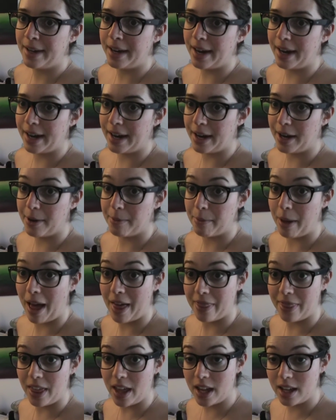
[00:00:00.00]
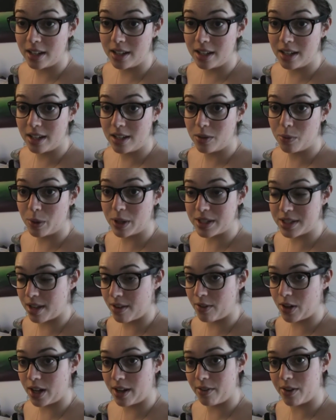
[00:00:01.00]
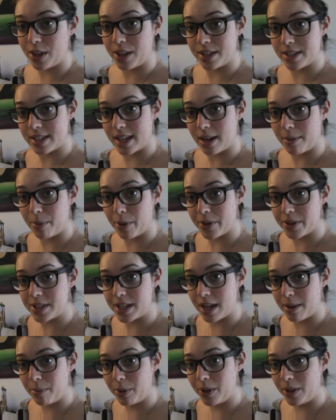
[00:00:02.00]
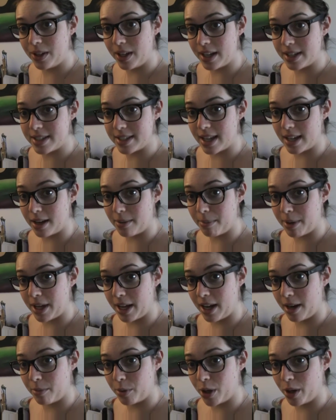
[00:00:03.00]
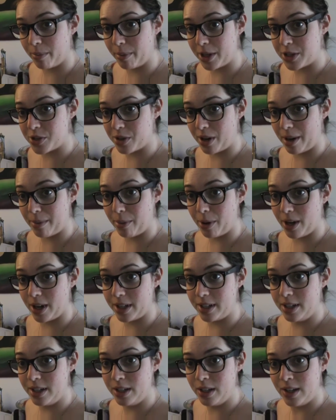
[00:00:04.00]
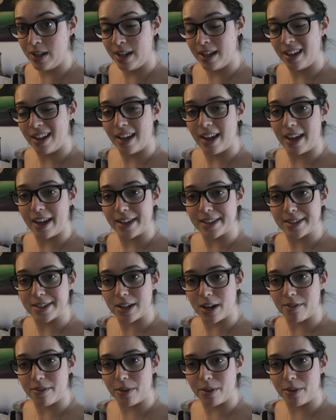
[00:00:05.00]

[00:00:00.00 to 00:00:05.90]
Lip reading: And then, once I've got everything set up on the table, I set up my camera on my tripod and start